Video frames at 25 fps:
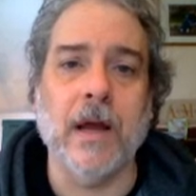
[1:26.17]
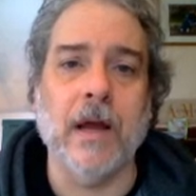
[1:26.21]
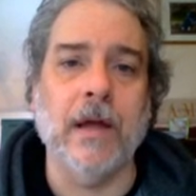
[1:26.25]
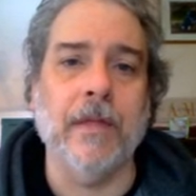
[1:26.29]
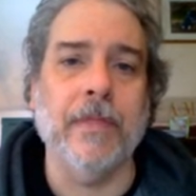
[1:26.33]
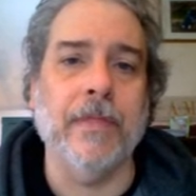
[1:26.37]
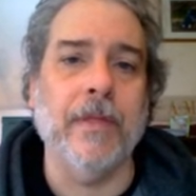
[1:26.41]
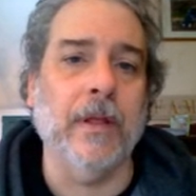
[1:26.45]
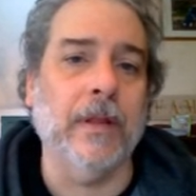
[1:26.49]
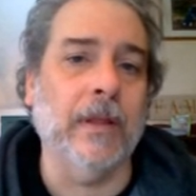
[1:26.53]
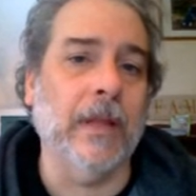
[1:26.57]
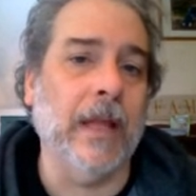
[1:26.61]

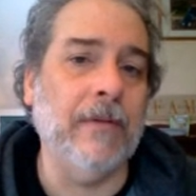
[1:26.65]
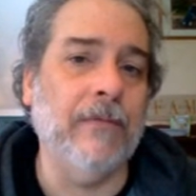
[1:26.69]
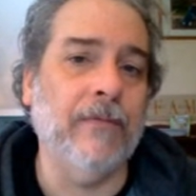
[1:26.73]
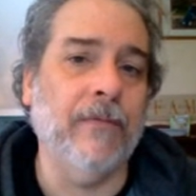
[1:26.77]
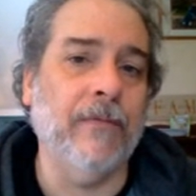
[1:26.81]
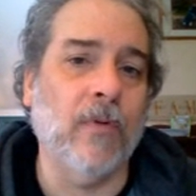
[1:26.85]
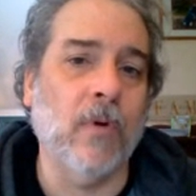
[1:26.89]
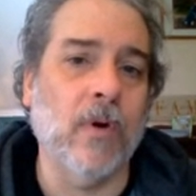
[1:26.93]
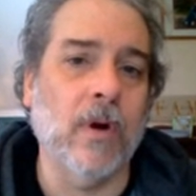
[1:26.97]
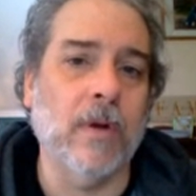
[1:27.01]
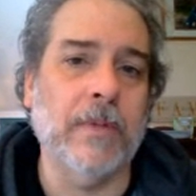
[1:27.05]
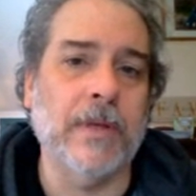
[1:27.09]
Uh, the
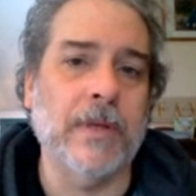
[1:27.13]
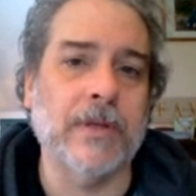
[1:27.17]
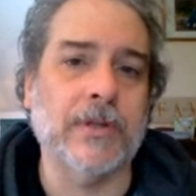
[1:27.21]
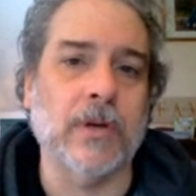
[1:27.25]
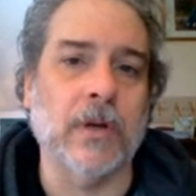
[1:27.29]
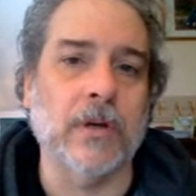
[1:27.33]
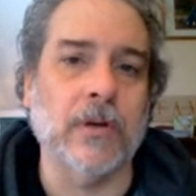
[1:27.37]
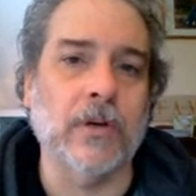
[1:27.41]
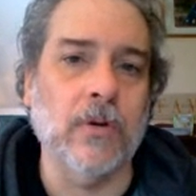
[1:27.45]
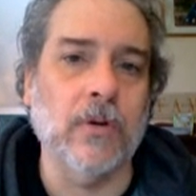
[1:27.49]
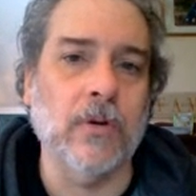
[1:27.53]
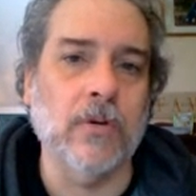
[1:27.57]
late form
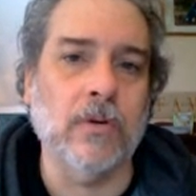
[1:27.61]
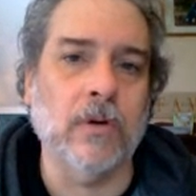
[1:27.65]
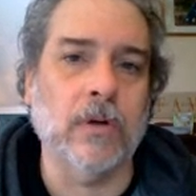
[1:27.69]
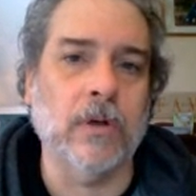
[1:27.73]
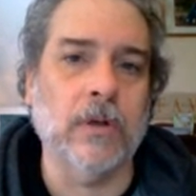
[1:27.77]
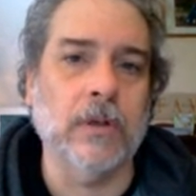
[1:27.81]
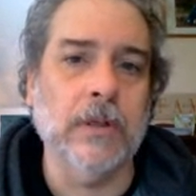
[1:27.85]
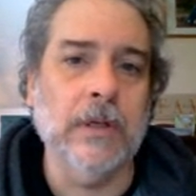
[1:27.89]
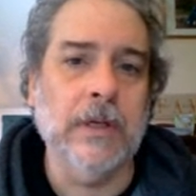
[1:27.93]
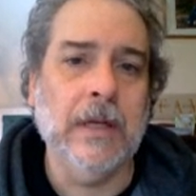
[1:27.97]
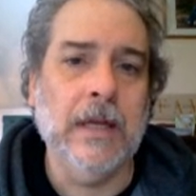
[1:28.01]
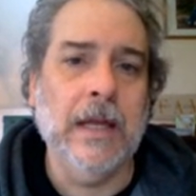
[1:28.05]
is on
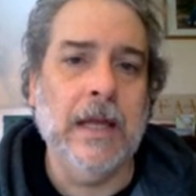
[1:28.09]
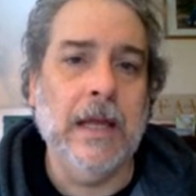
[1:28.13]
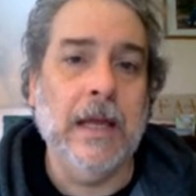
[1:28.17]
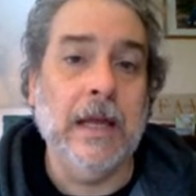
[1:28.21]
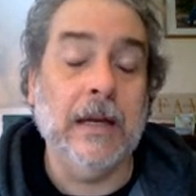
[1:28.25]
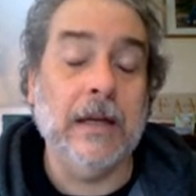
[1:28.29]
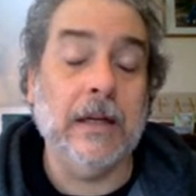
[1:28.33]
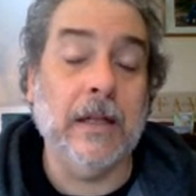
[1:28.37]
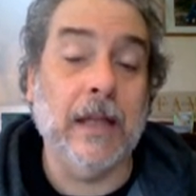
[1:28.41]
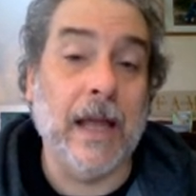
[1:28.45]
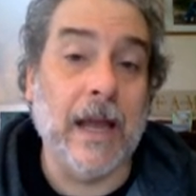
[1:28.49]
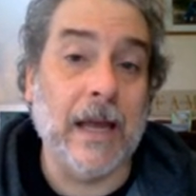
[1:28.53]
Google
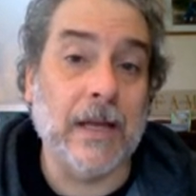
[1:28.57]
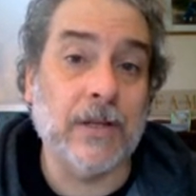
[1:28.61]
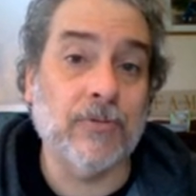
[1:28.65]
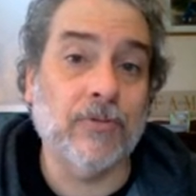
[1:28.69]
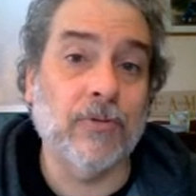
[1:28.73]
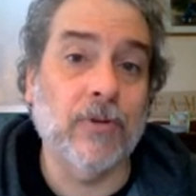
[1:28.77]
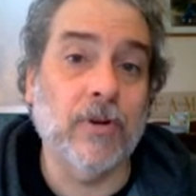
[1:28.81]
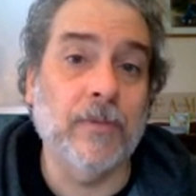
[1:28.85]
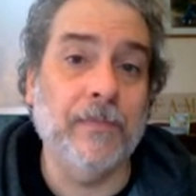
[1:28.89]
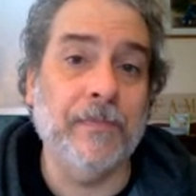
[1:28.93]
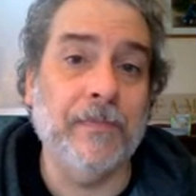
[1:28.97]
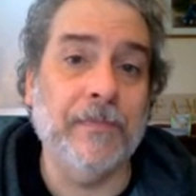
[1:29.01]

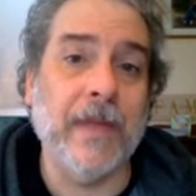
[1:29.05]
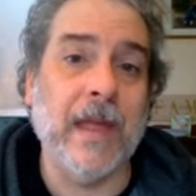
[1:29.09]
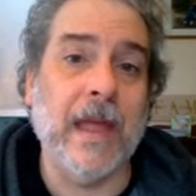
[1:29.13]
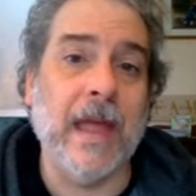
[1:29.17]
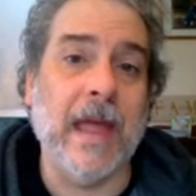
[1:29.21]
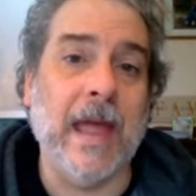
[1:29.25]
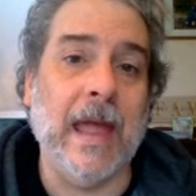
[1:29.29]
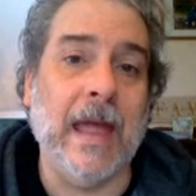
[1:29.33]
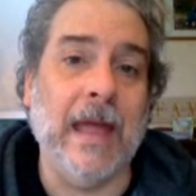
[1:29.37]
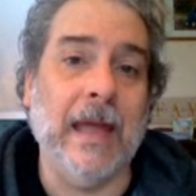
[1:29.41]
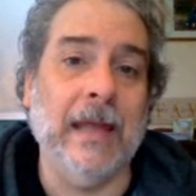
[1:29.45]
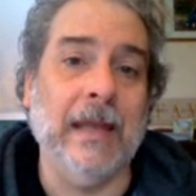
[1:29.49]
Classroom,
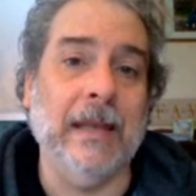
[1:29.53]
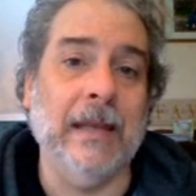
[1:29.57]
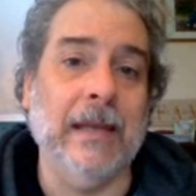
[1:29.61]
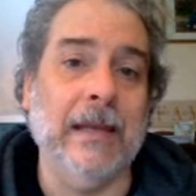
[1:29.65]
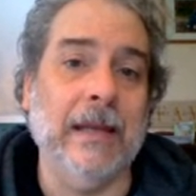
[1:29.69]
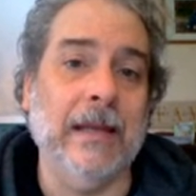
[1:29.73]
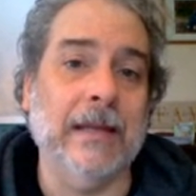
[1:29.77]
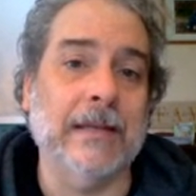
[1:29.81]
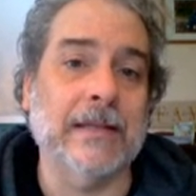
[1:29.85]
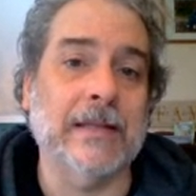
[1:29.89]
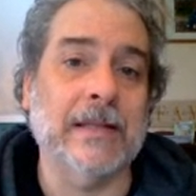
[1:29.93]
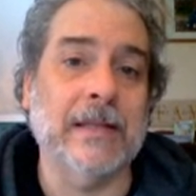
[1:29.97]

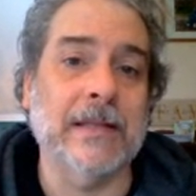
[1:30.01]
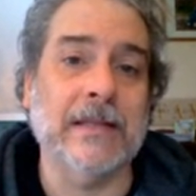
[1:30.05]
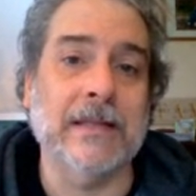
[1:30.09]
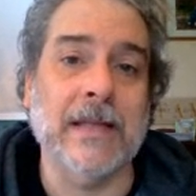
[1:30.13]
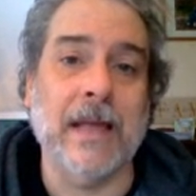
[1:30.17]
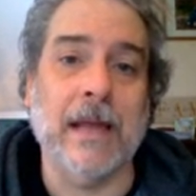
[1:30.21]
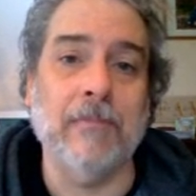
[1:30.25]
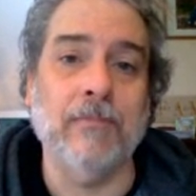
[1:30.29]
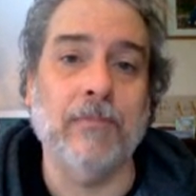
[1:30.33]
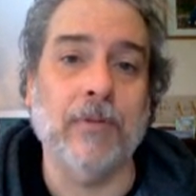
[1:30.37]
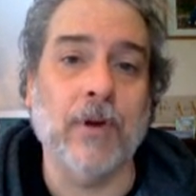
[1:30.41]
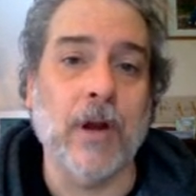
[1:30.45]
and it's the
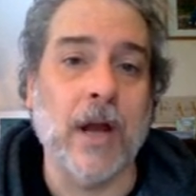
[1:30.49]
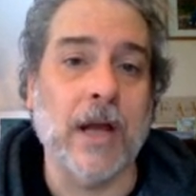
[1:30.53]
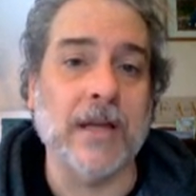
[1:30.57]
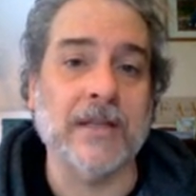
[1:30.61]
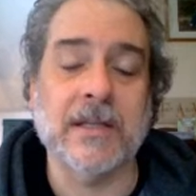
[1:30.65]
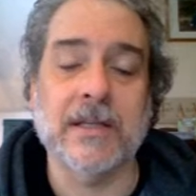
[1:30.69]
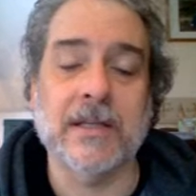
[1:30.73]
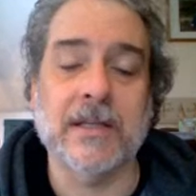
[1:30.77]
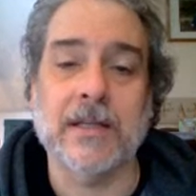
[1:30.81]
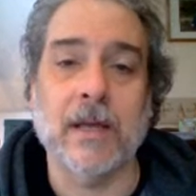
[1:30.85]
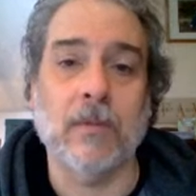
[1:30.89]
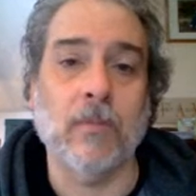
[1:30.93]
same
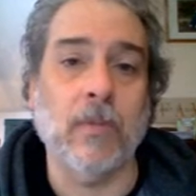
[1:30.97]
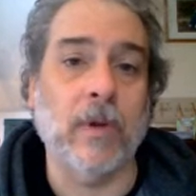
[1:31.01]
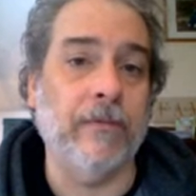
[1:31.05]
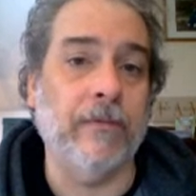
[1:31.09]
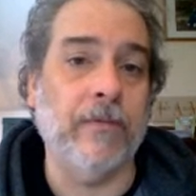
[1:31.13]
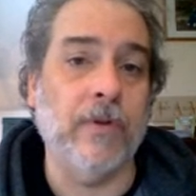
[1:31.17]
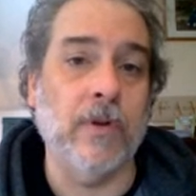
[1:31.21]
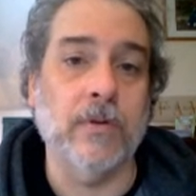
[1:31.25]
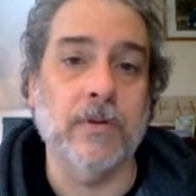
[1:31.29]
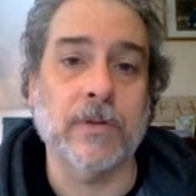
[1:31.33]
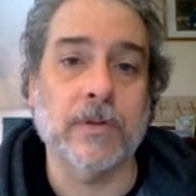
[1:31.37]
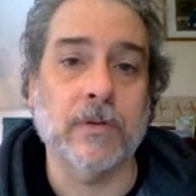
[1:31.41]
process that
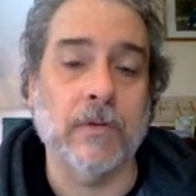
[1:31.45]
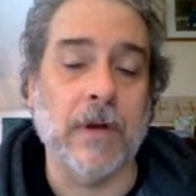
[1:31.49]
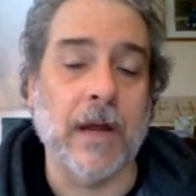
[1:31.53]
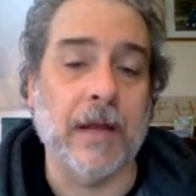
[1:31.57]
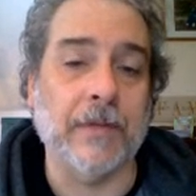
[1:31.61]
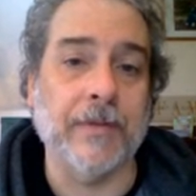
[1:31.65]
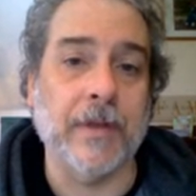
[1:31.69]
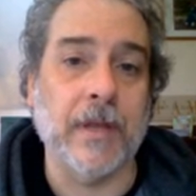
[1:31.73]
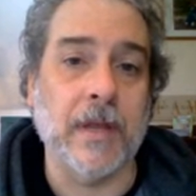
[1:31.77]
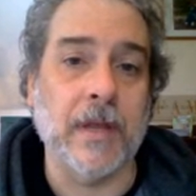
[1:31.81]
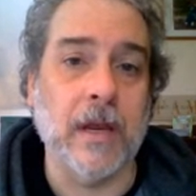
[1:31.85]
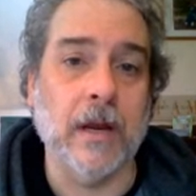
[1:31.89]
we've used
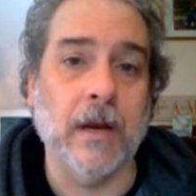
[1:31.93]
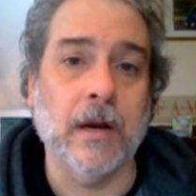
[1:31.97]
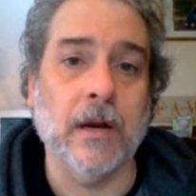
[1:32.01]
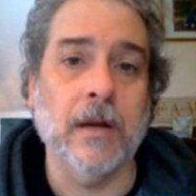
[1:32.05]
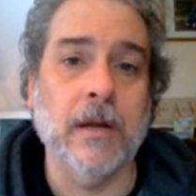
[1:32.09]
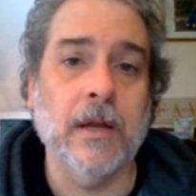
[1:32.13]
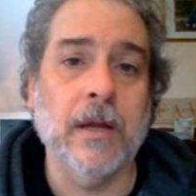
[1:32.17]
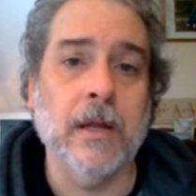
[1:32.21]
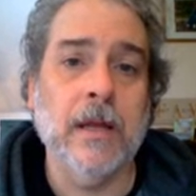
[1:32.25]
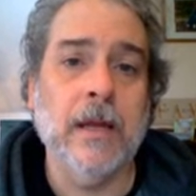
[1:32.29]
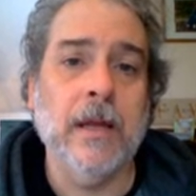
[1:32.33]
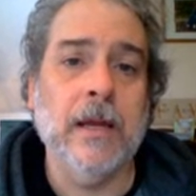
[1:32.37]
throughout the
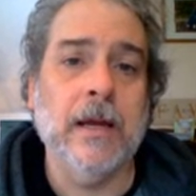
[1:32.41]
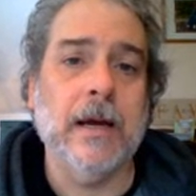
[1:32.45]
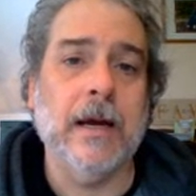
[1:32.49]
year.